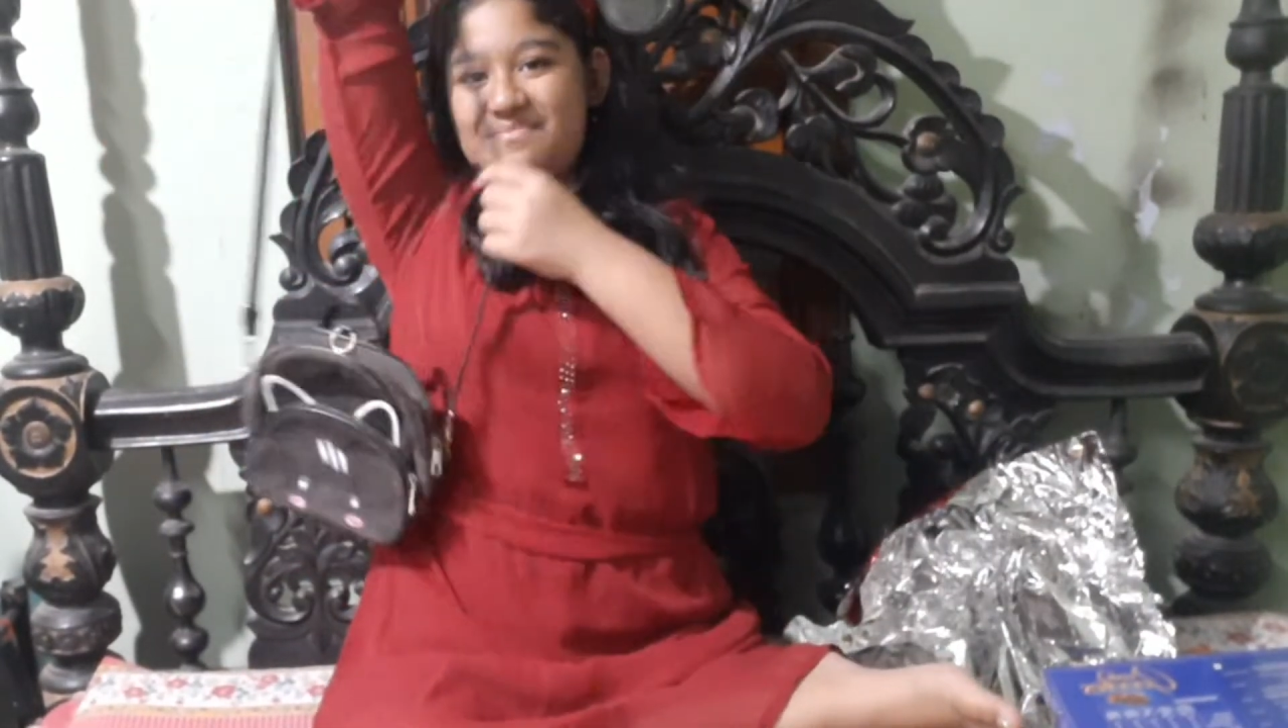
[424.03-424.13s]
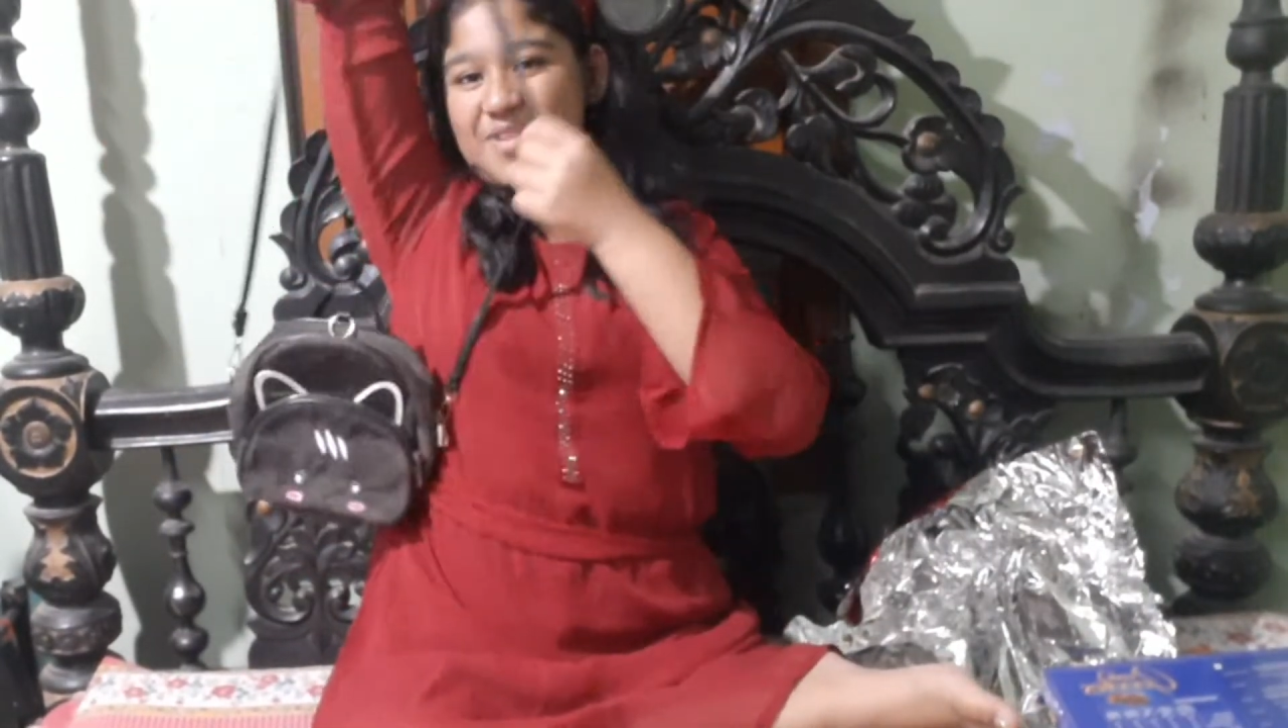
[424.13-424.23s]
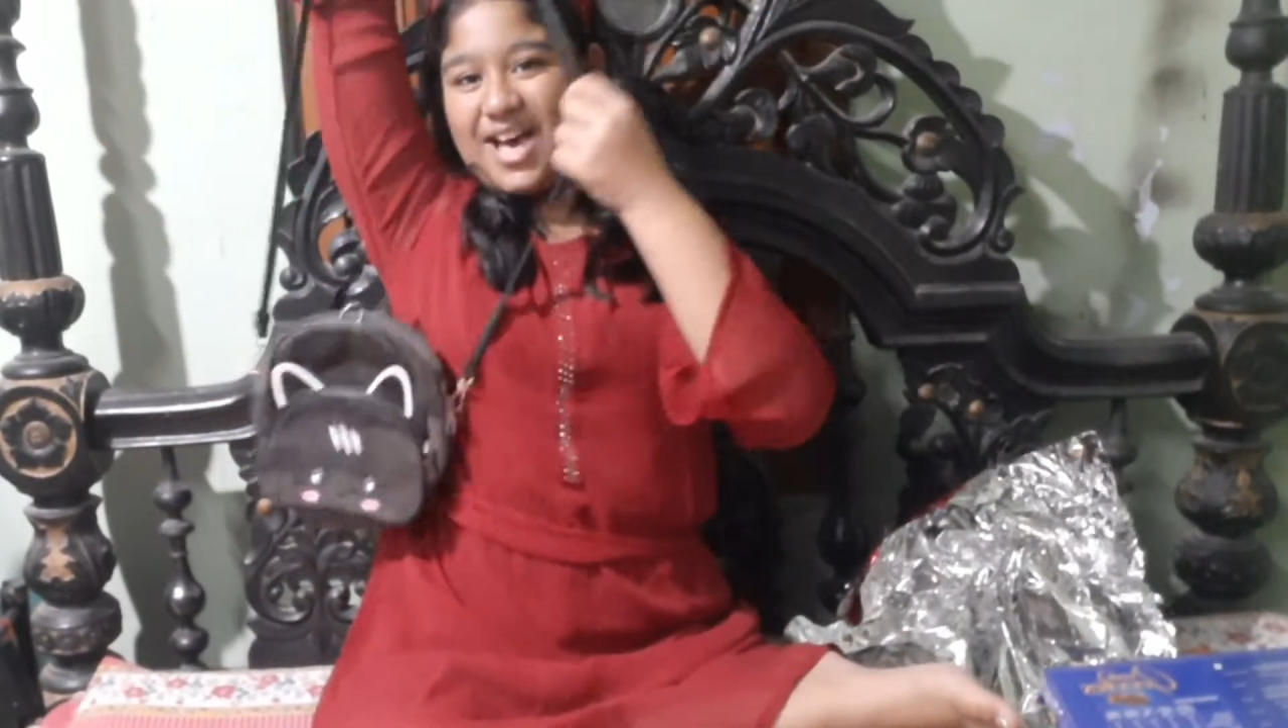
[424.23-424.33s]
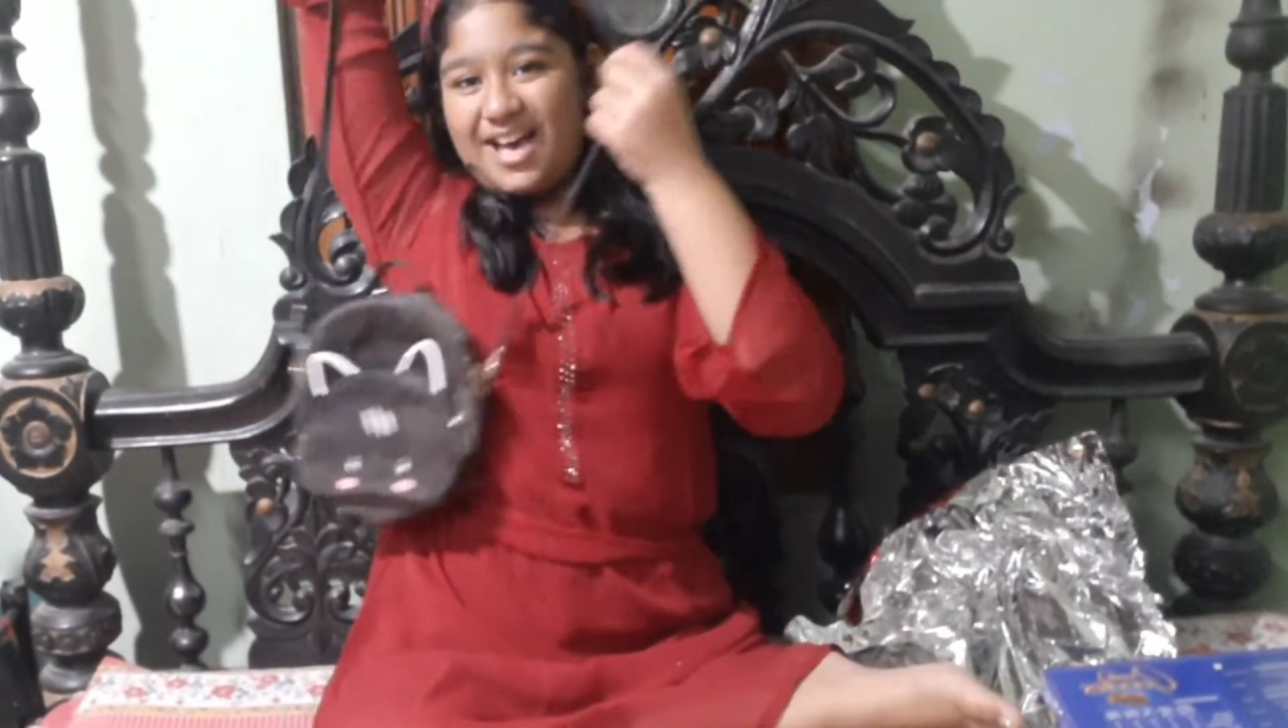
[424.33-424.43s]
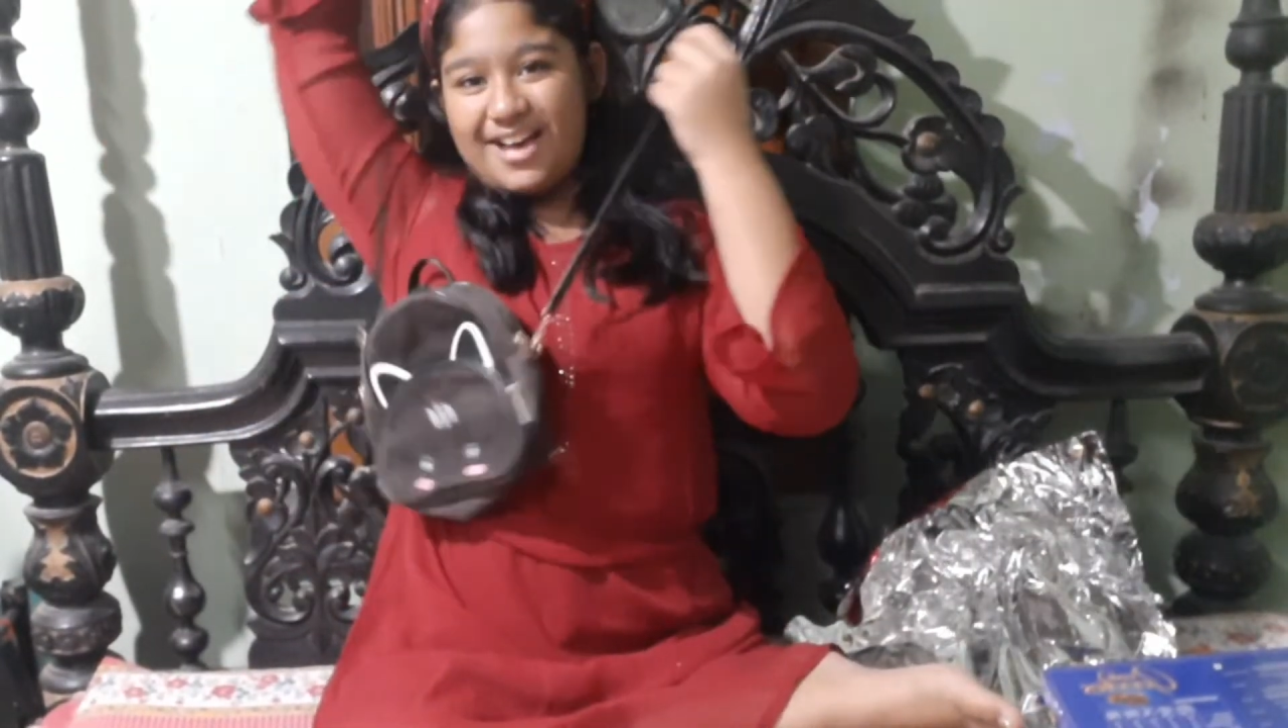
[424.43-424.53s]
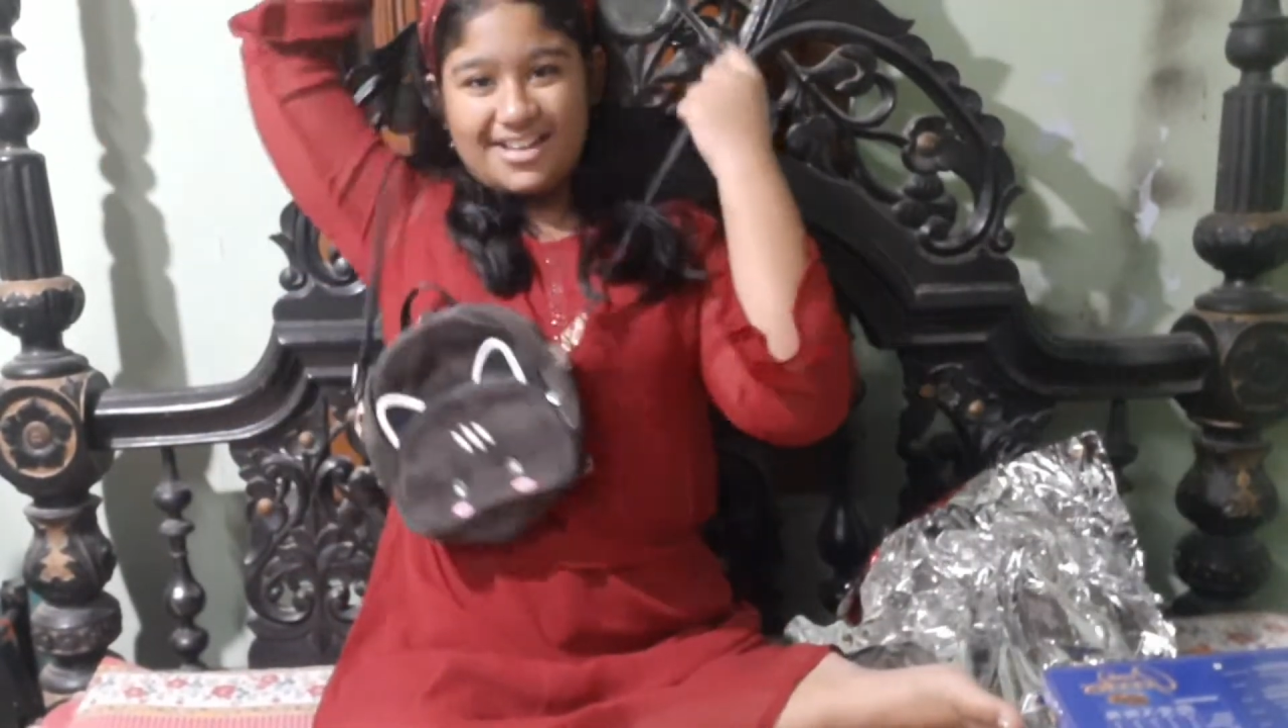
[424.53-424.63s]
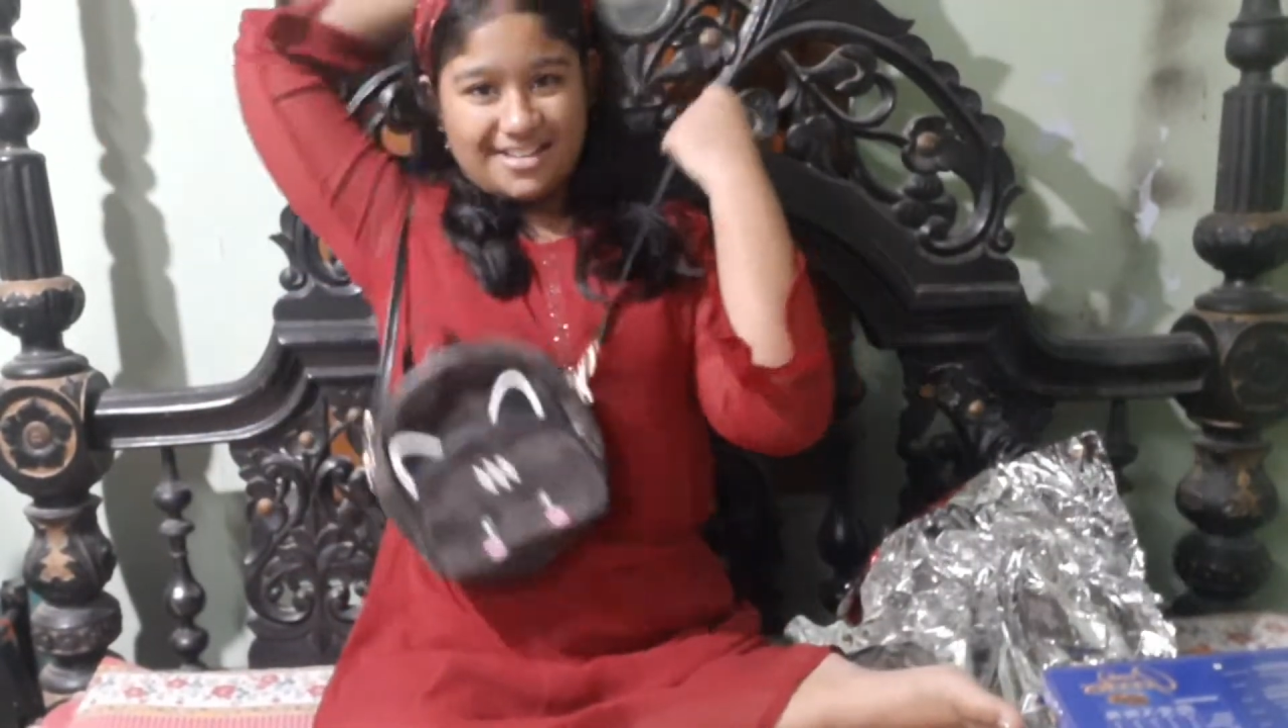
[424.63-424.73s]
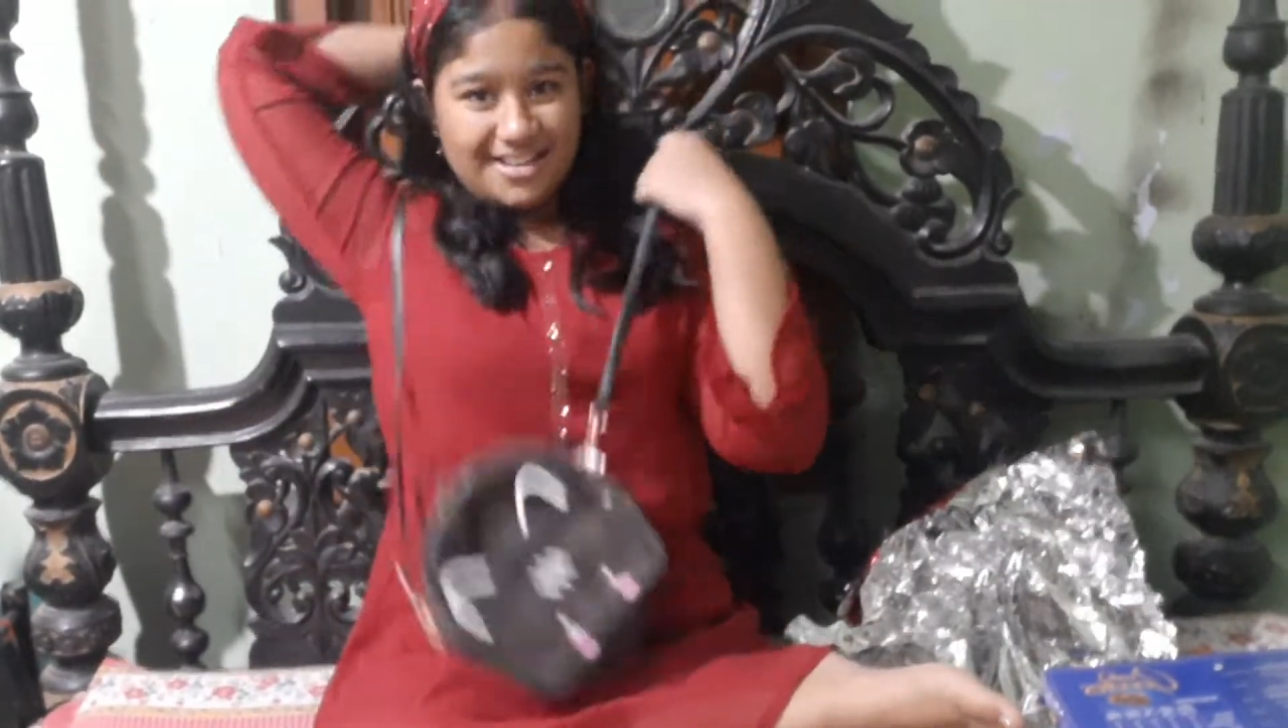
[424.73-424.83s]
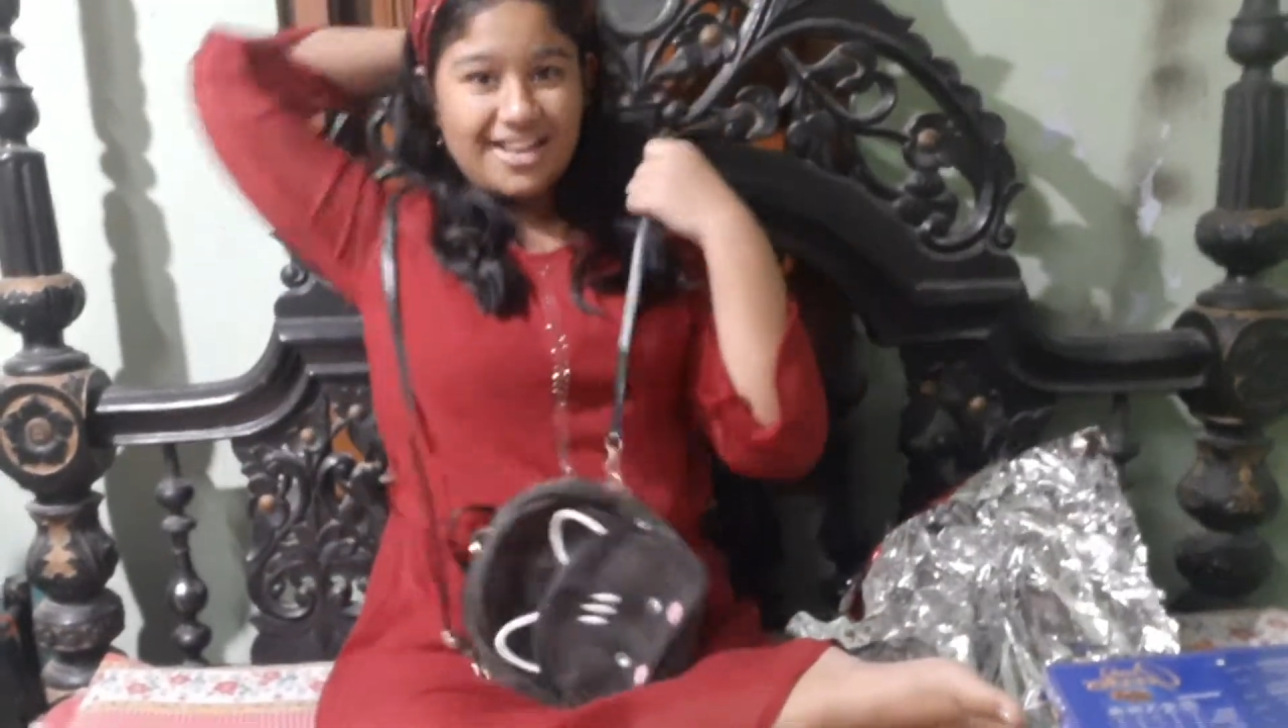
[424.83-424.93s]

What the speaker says: bag.